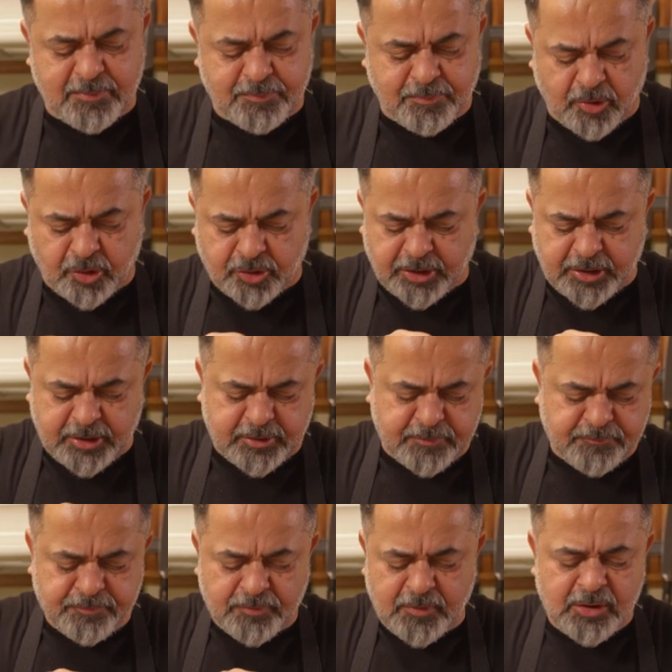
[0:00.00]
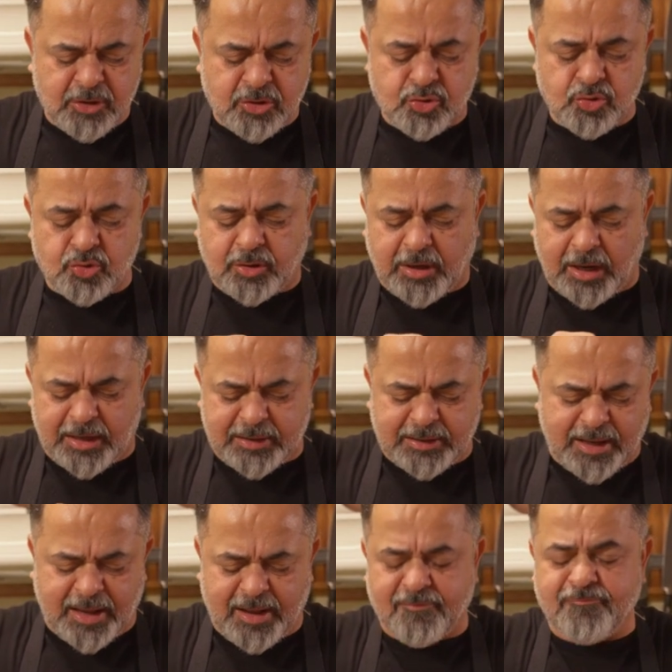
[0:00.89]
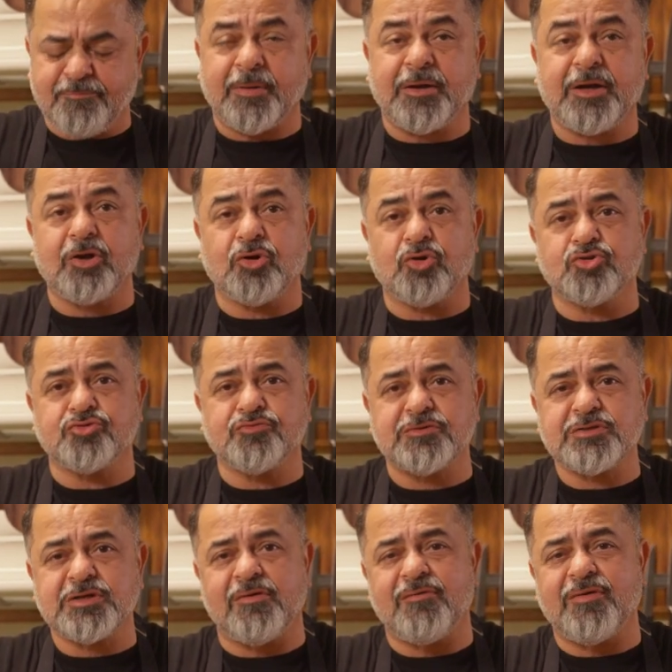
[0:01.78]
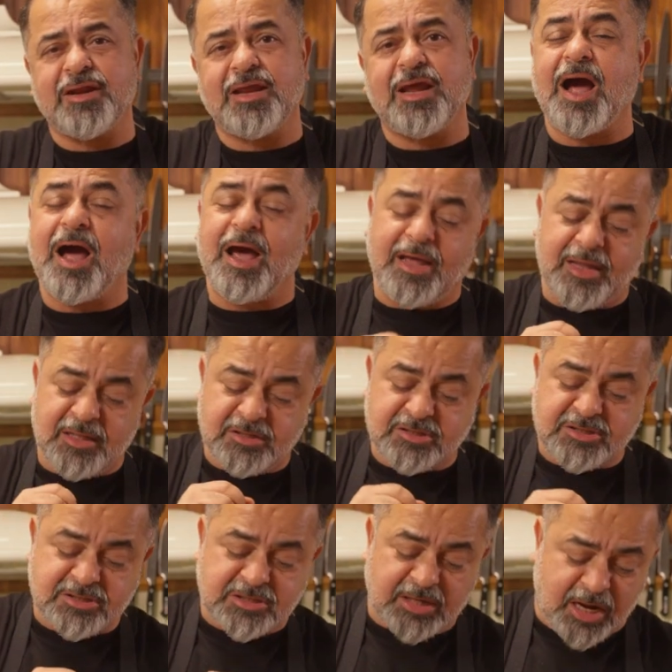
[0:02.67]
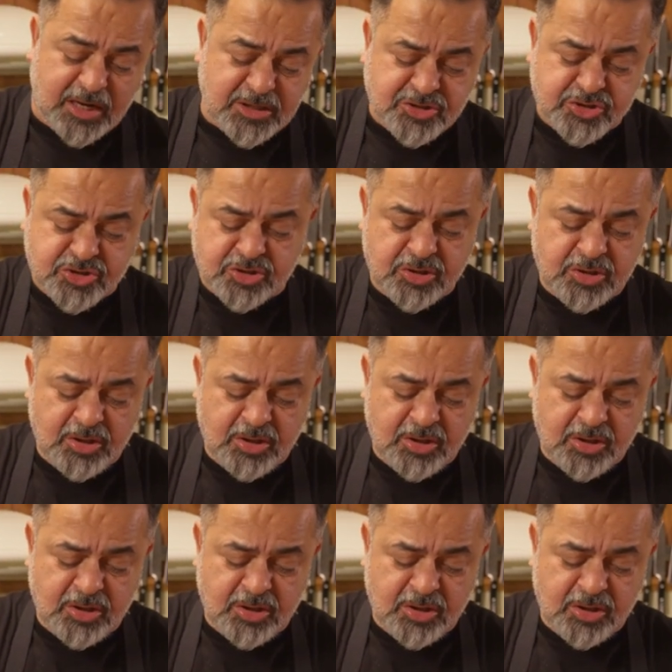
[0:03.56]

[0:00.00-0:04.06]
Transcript: important. You can't have potatoes which are very high in starch.